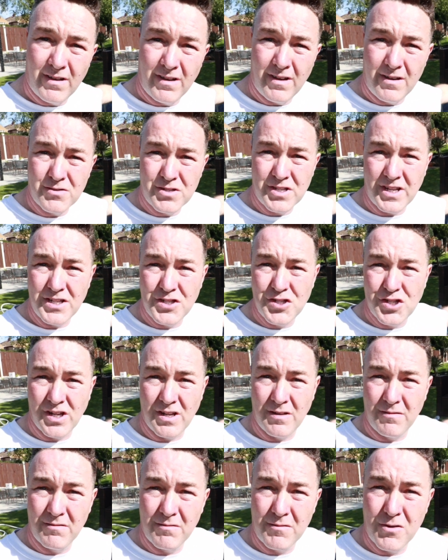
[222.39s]
I'll say
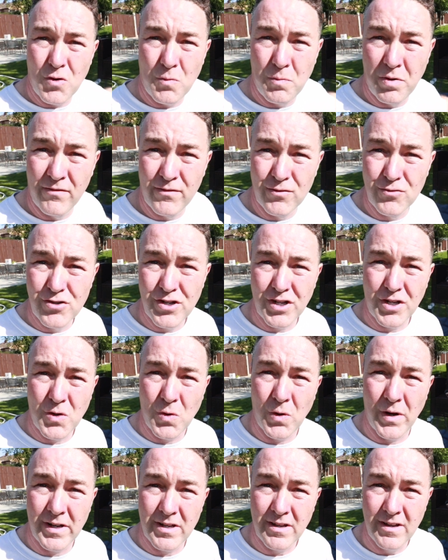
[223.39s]
cheap, a couple of hundred
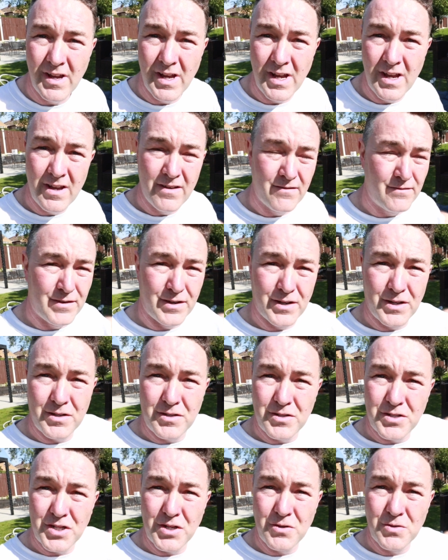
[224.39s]
quid for
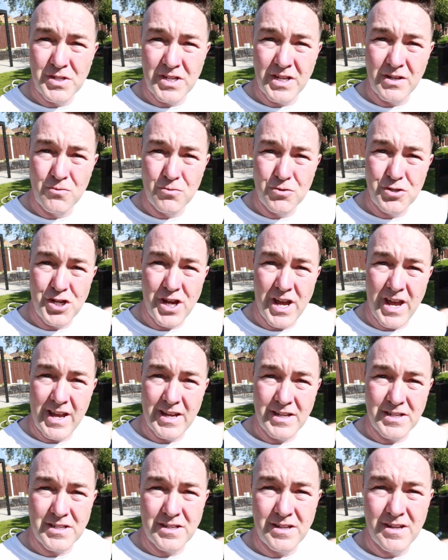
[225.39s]
two single
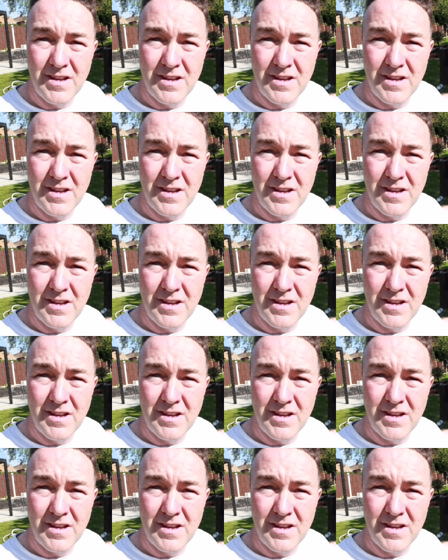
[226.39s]
chairs,